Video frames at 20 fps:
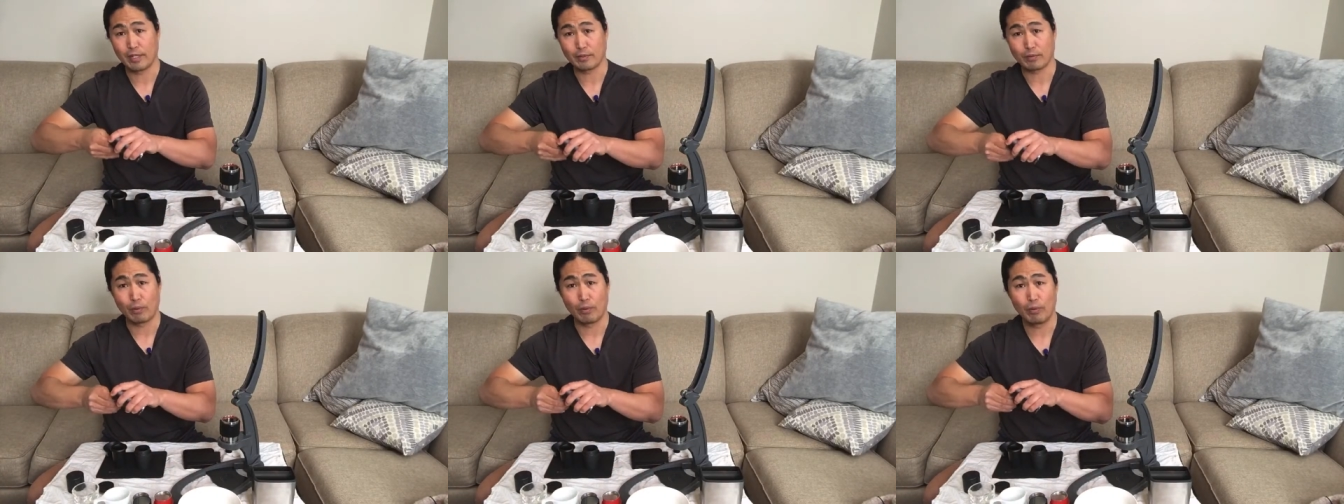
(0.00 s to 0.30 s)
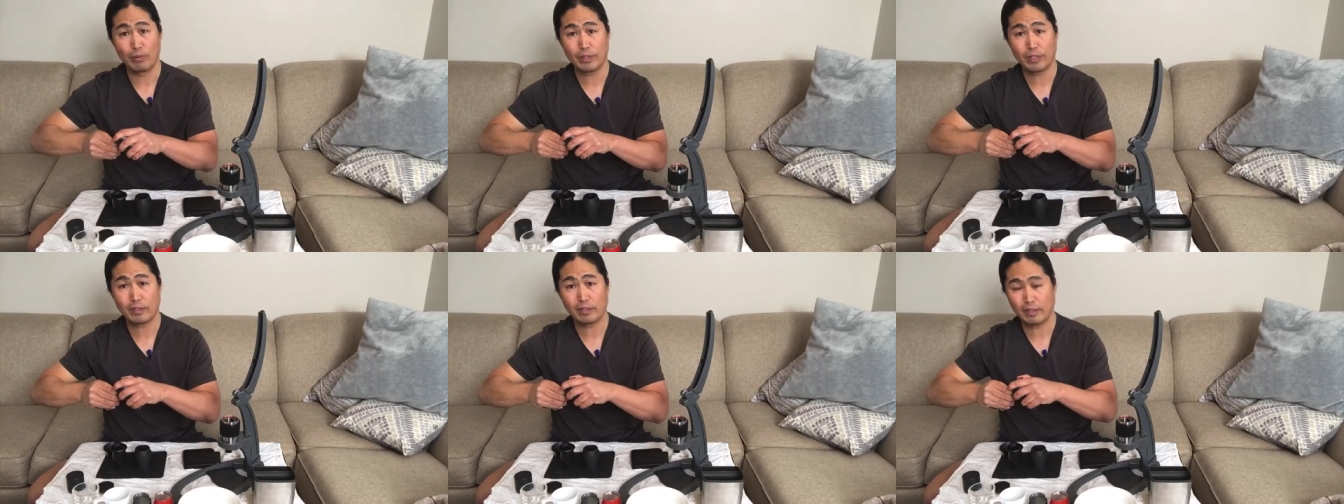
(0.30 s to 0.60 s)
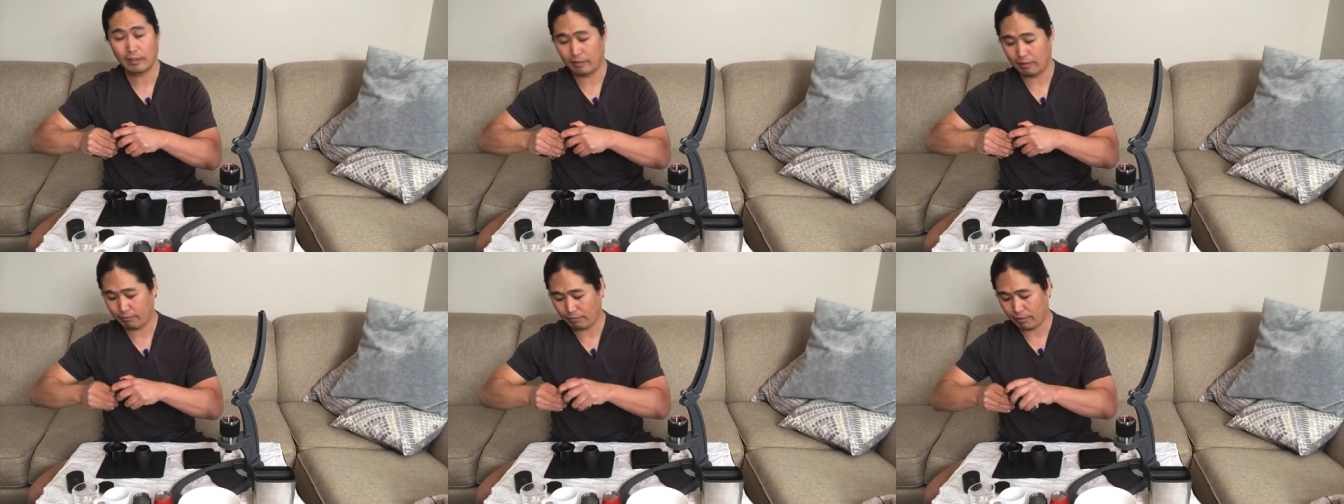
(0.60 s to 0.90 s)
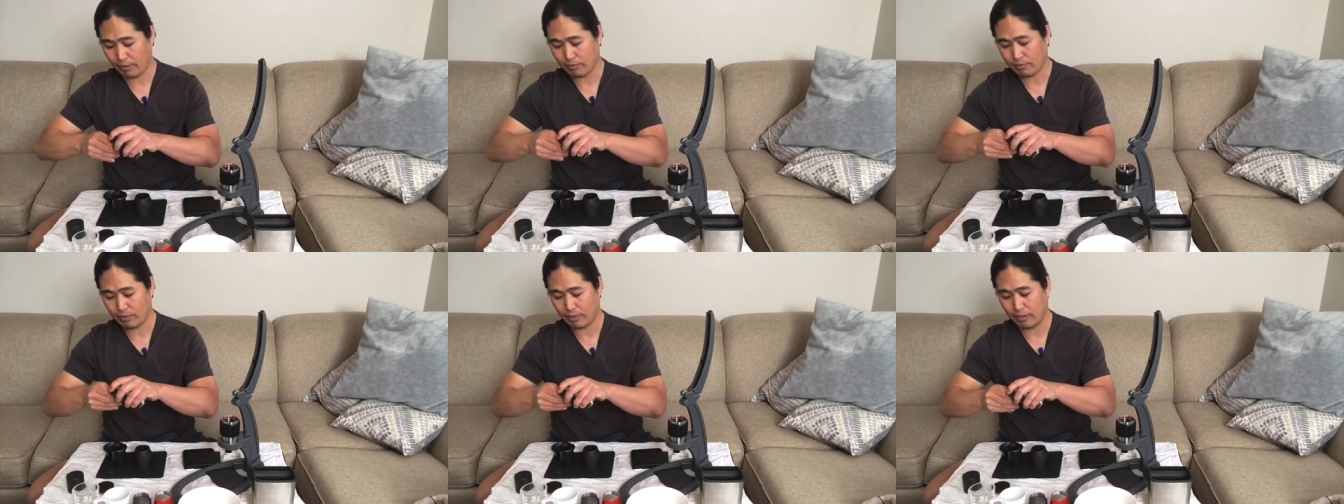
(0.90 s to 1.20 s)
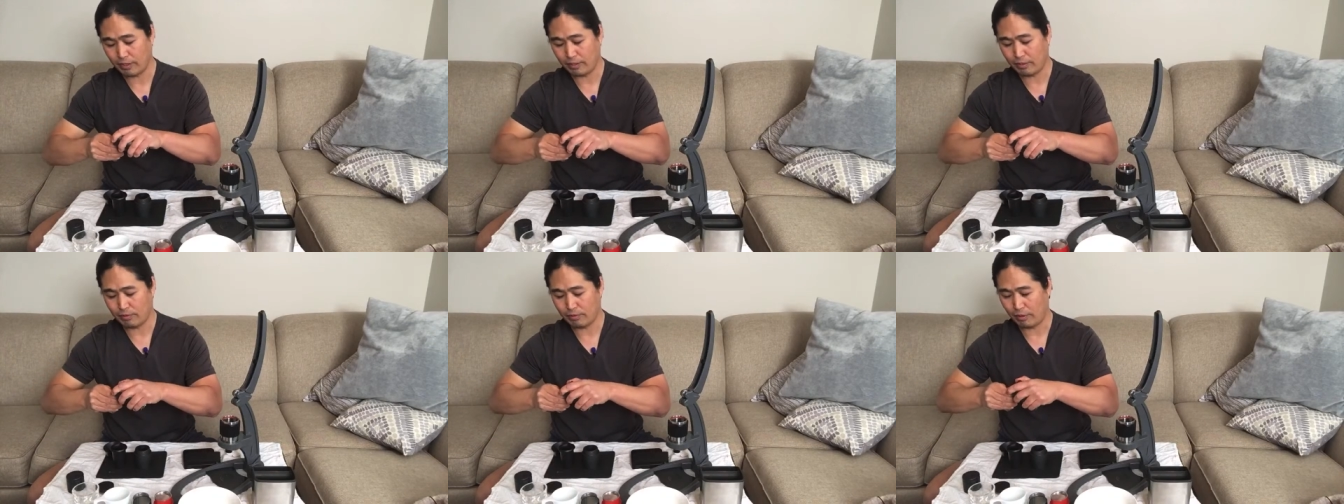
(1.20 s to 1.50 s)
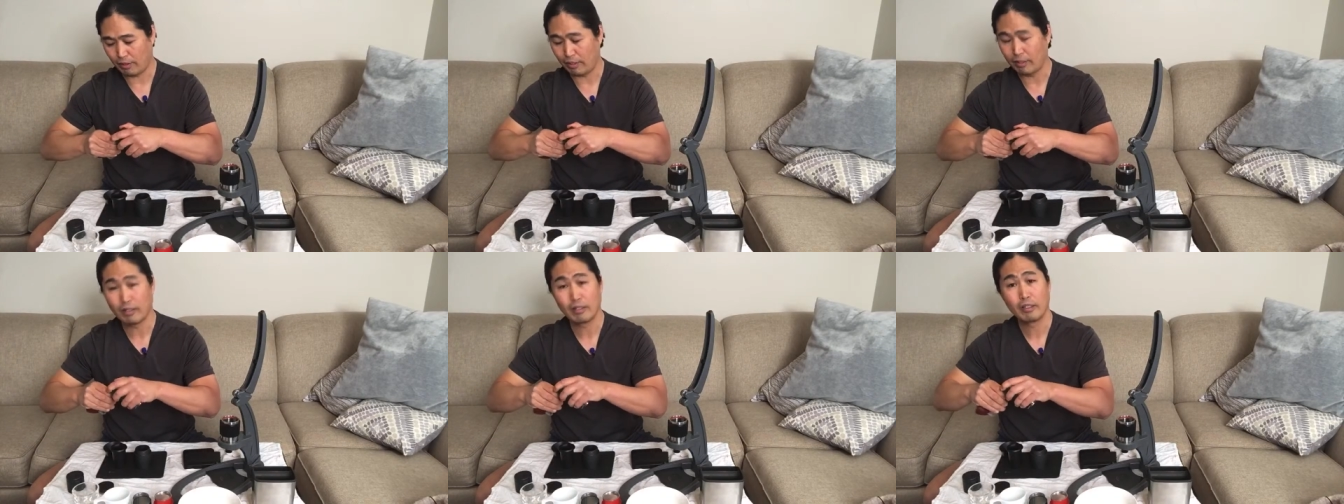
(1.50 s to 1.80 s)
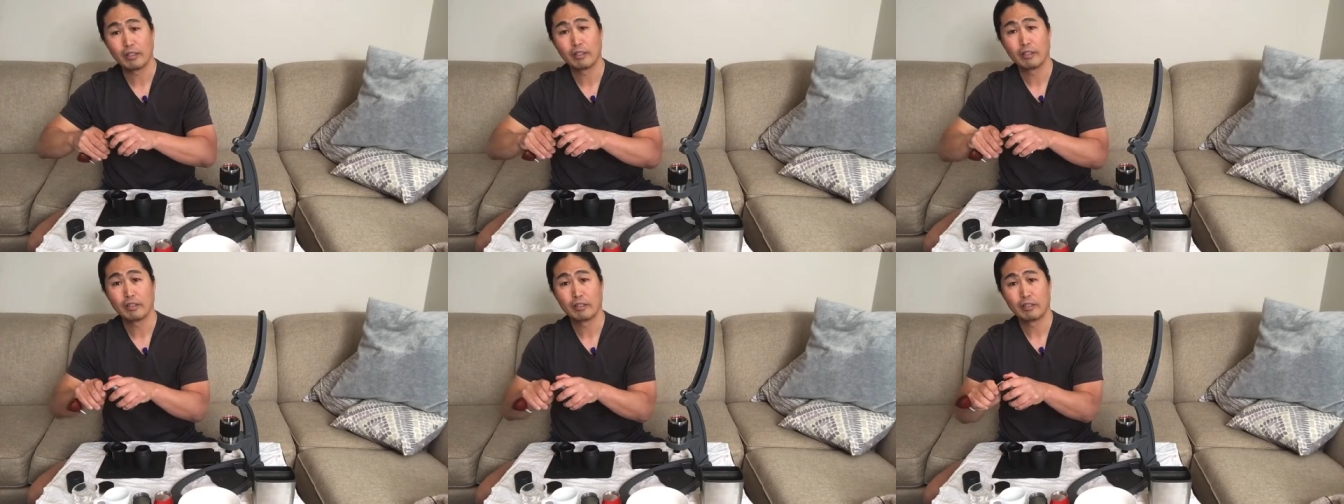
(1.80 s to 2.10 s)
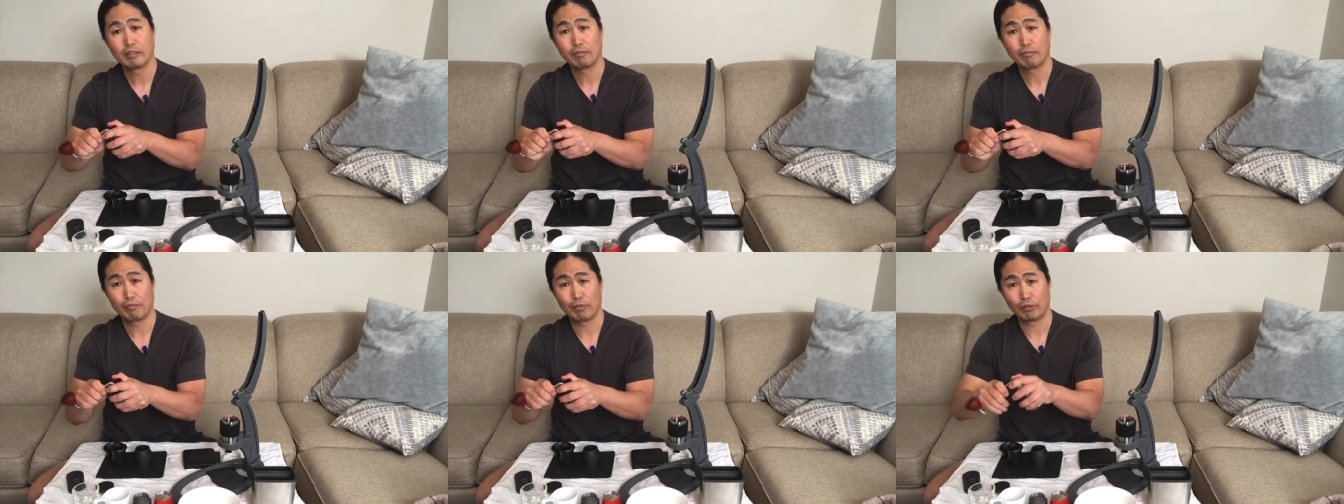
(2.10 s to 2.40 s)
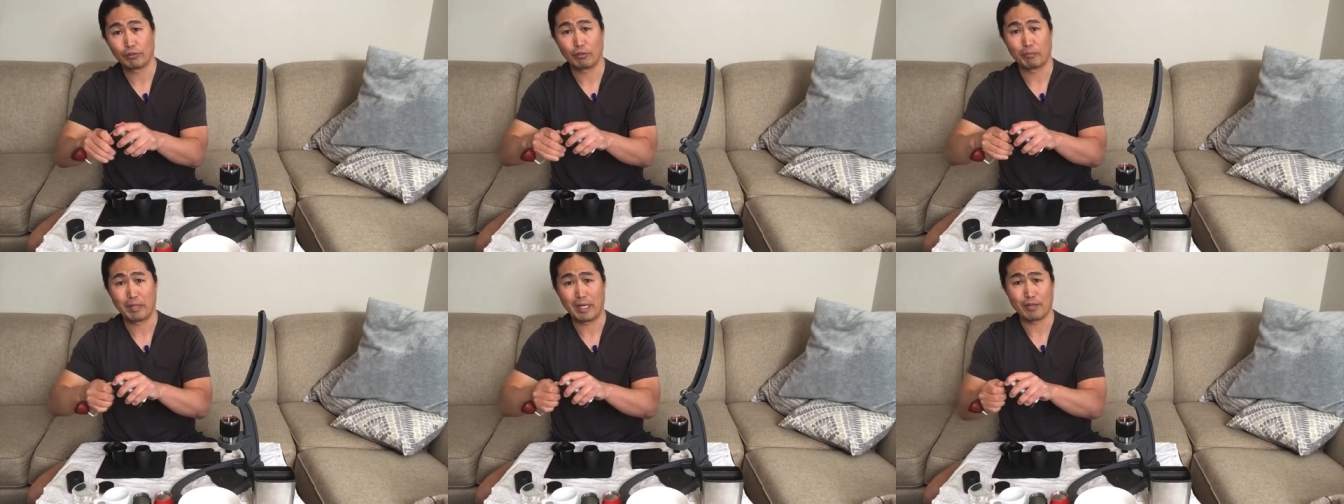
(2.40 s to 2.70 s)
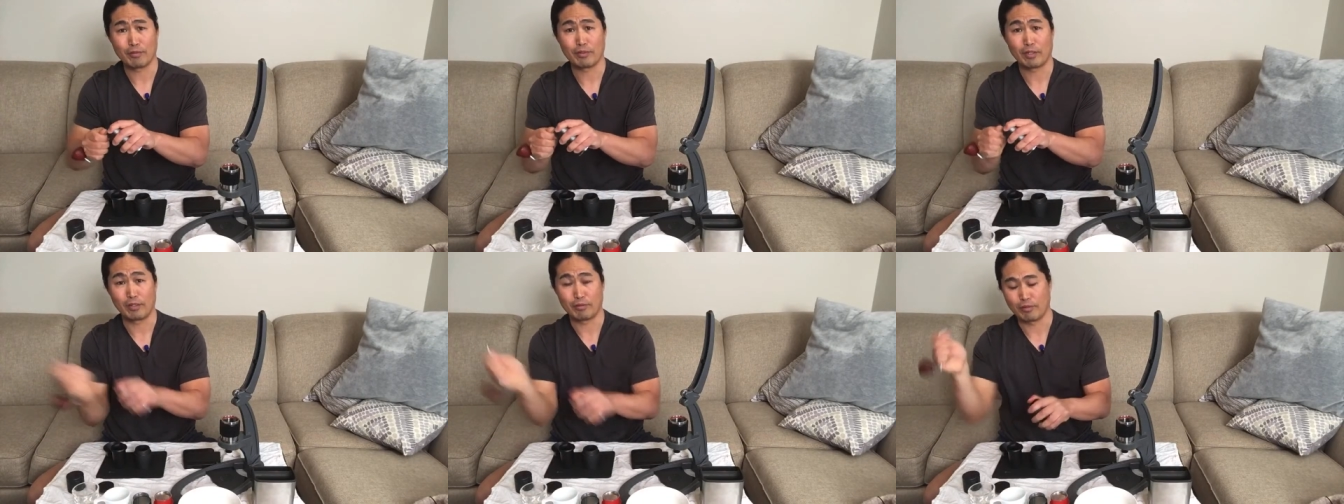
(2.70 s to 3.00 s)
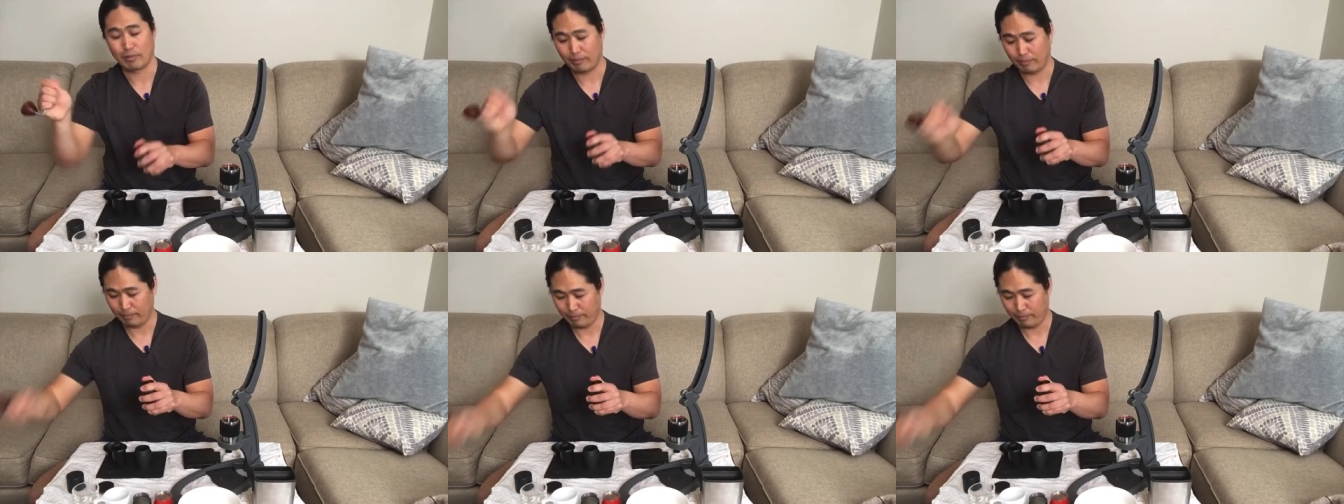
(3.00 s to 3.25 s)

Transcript: The only thing difference is the filter basket.